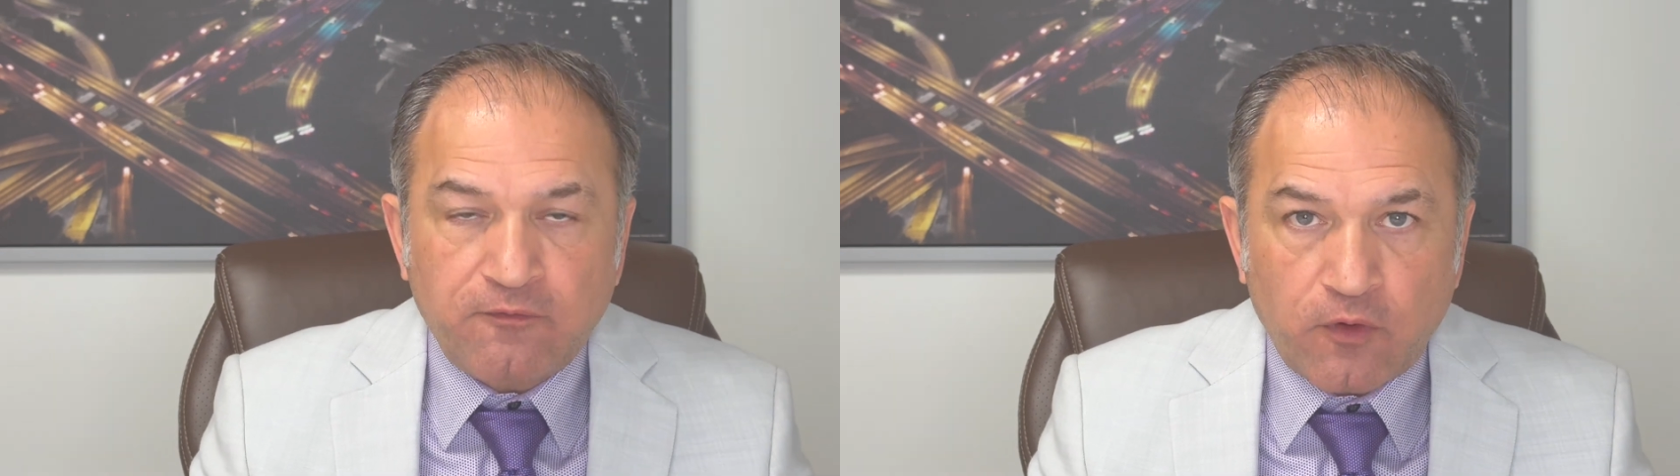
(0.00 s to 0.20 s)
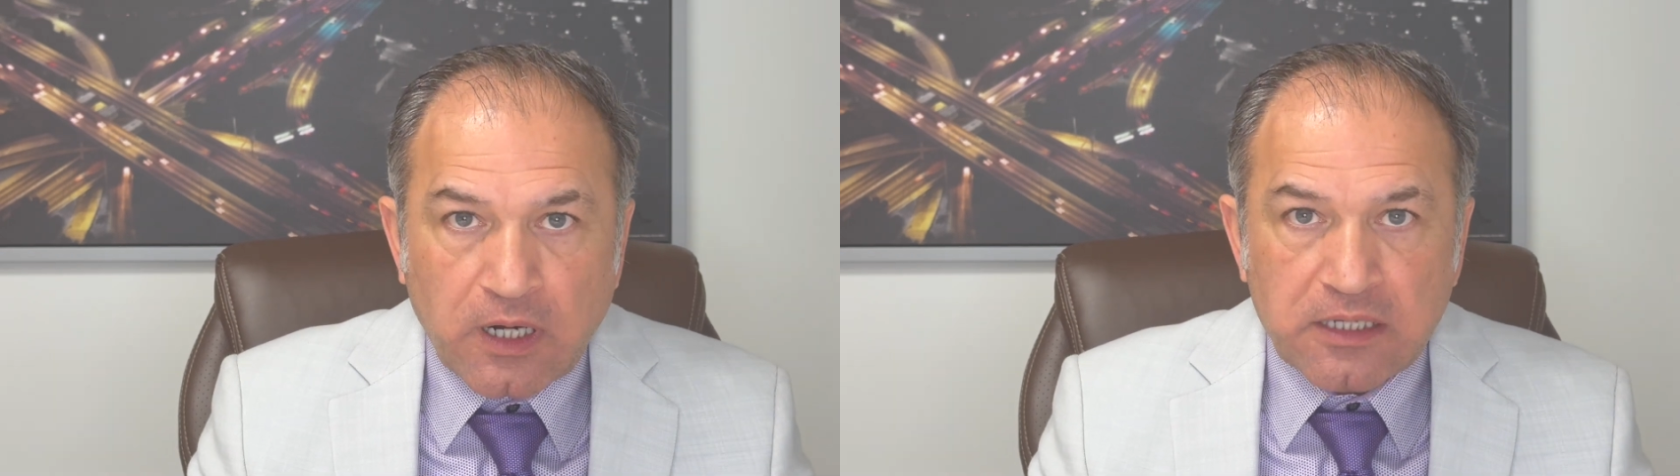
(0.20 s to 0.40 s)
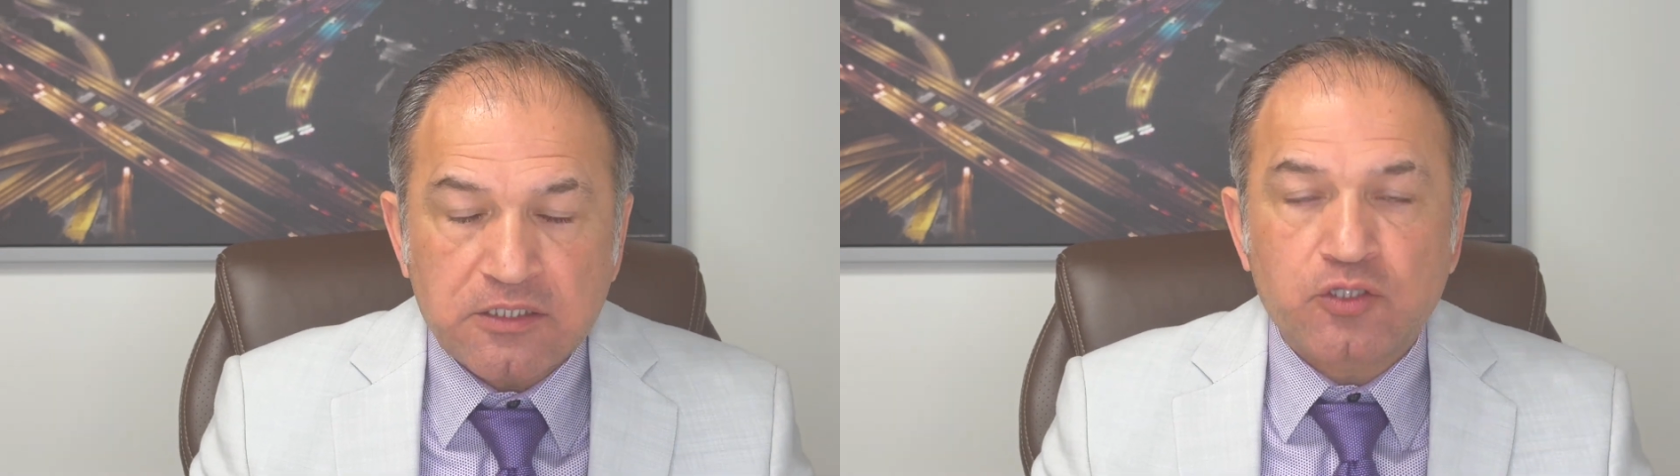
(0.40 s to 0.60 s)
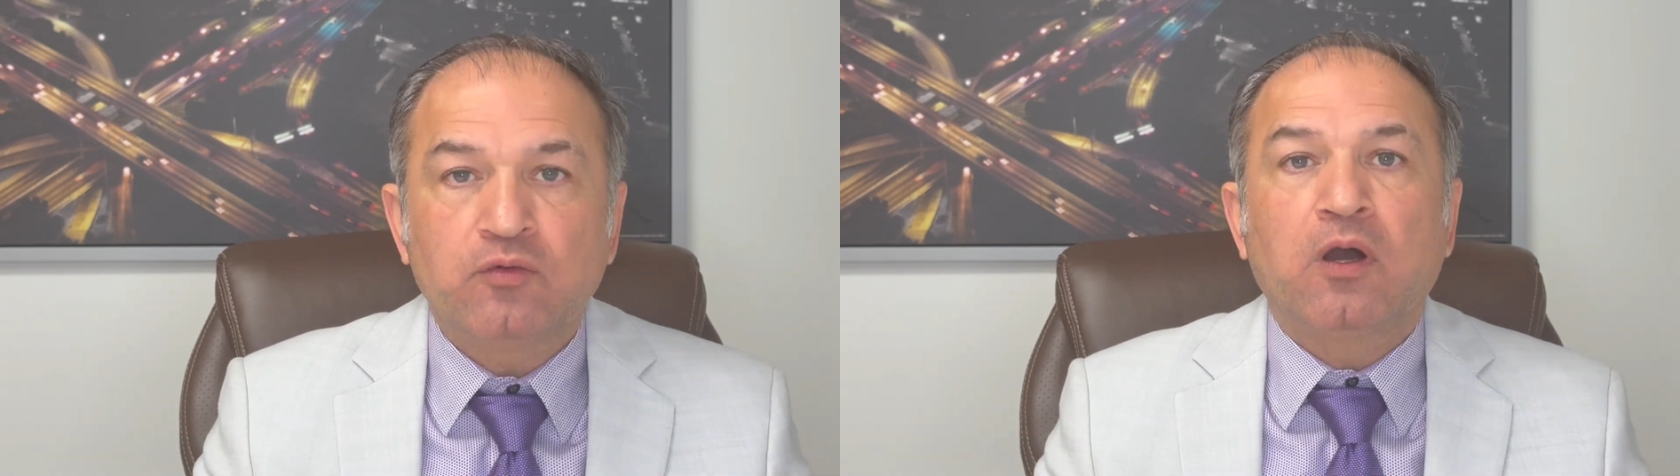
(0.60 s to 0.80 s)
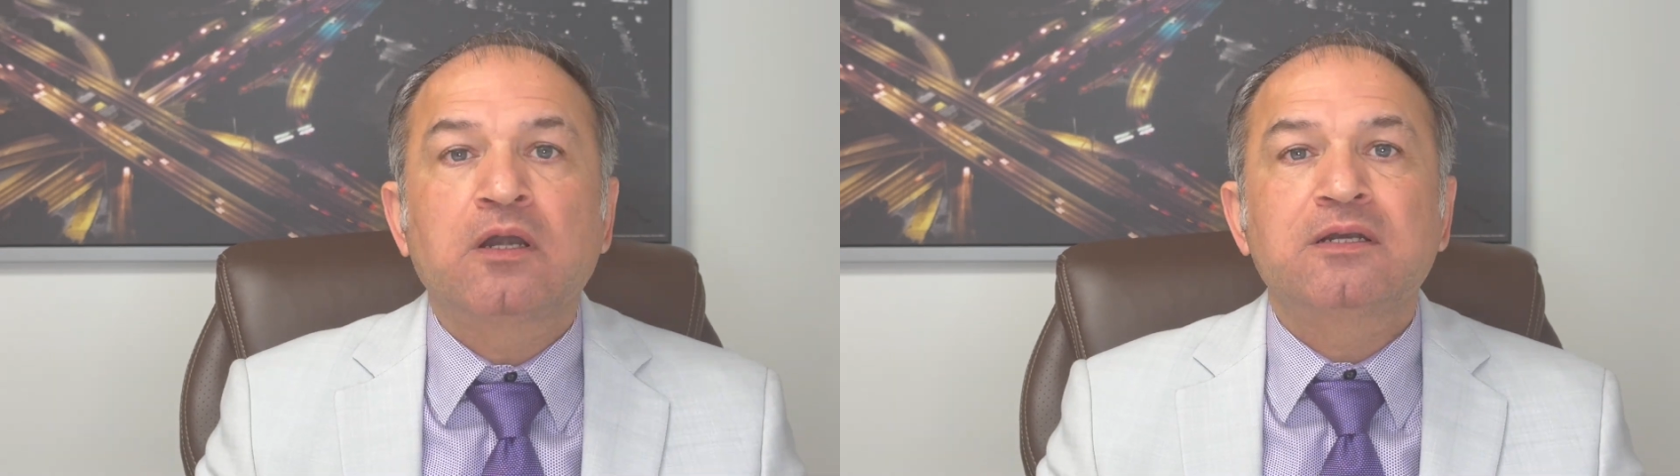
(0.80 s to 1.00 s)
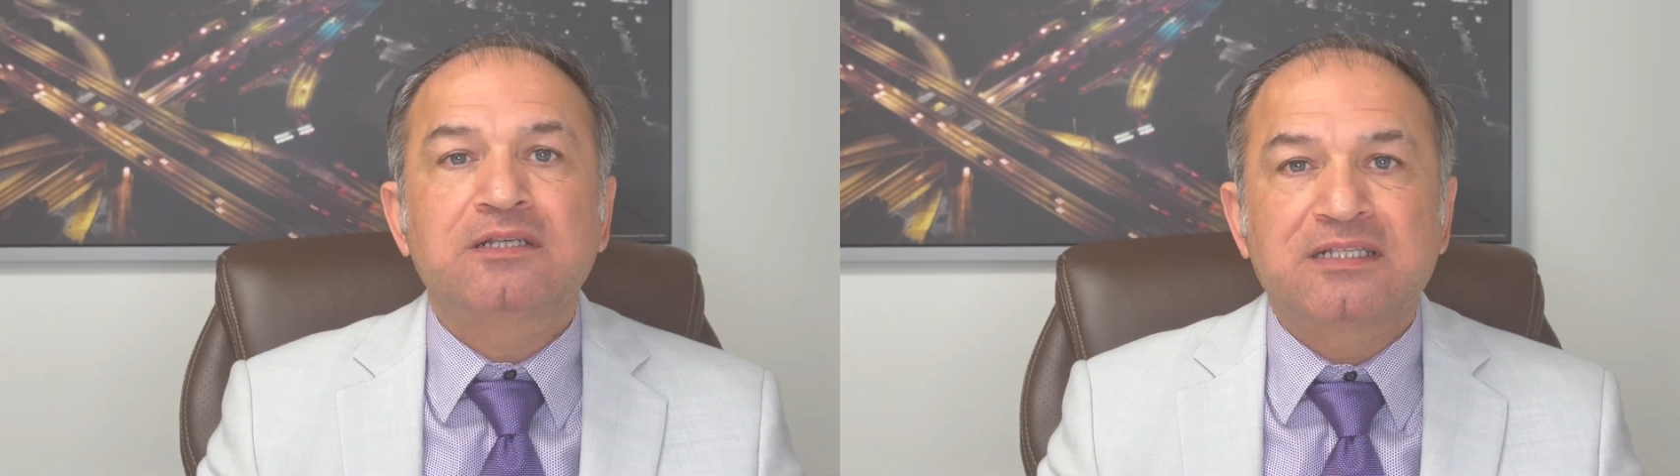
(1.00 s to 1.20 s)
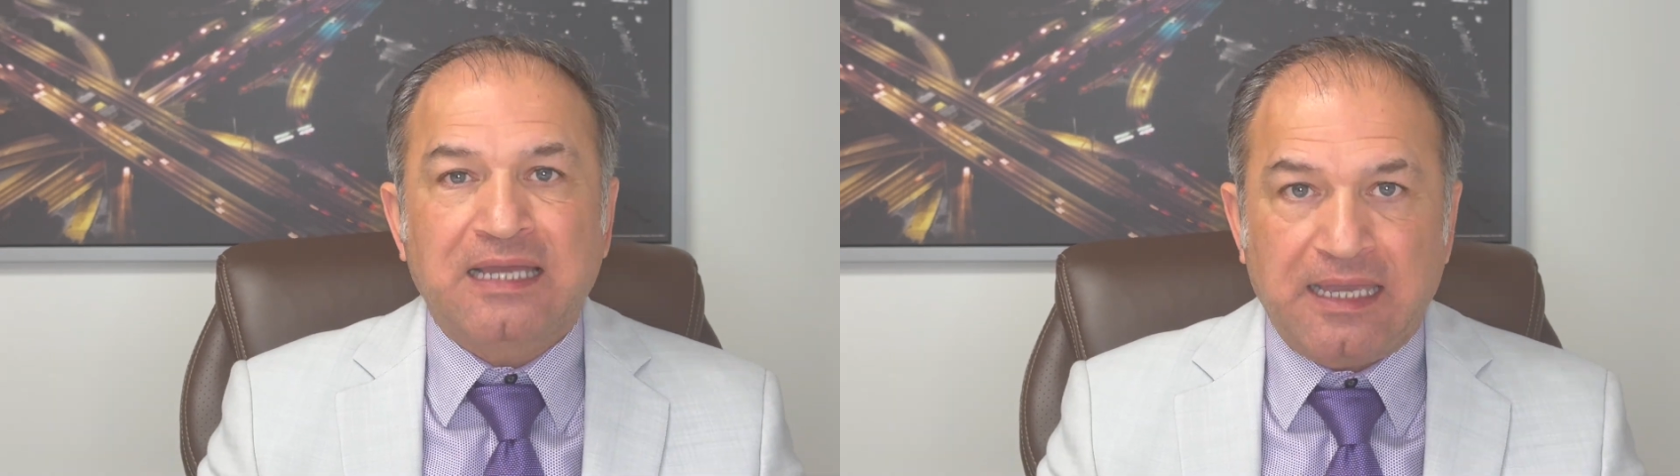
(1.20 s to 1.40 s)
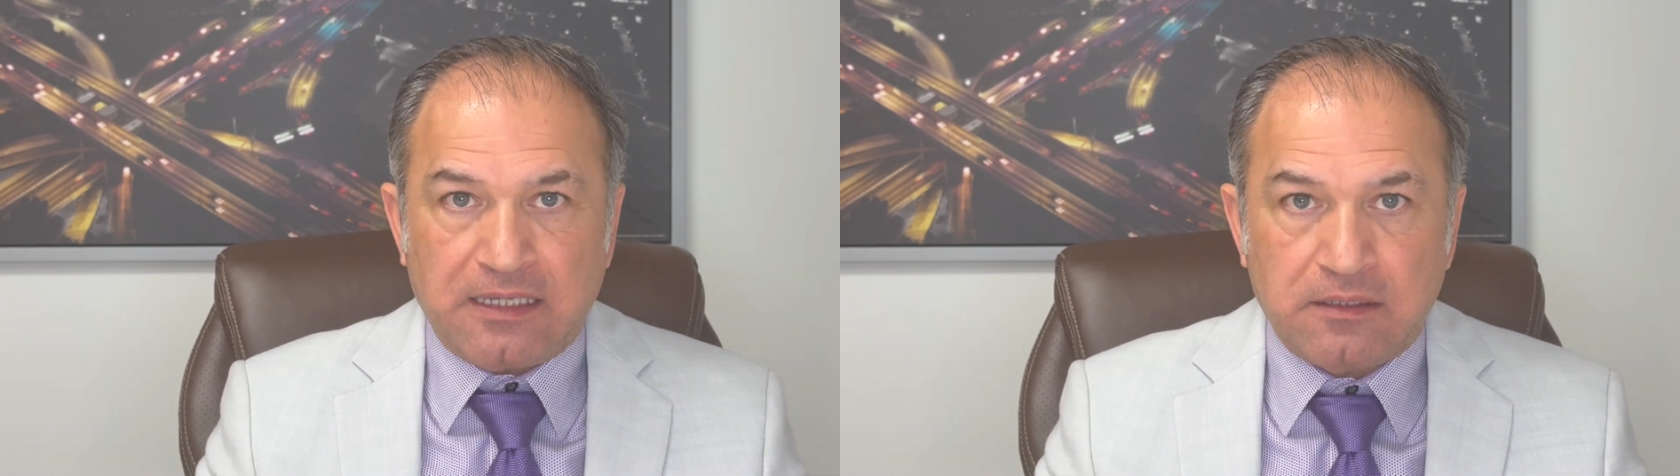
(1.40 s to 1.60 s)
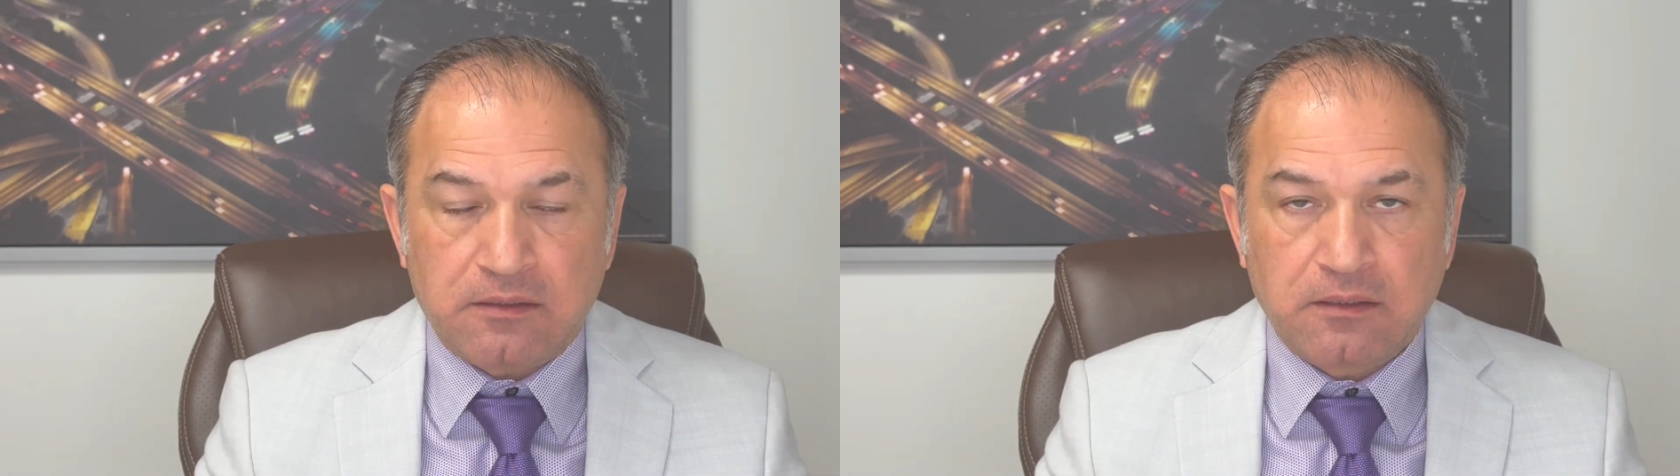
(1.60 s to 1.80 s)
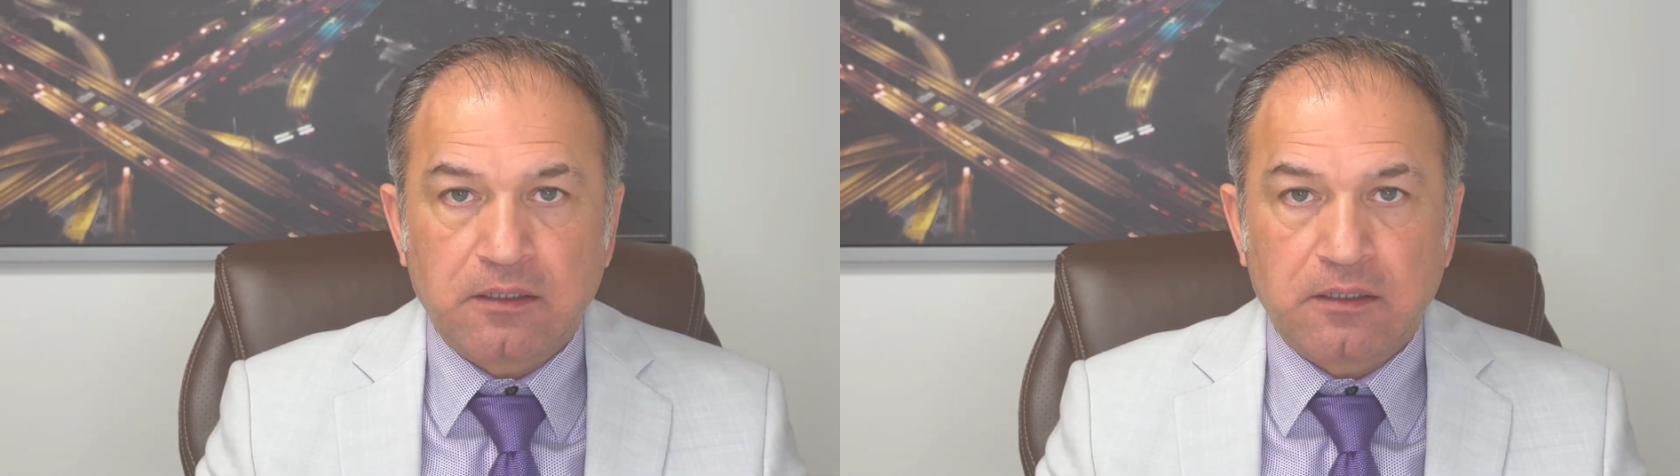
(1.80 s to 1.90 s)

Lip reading: for us to understand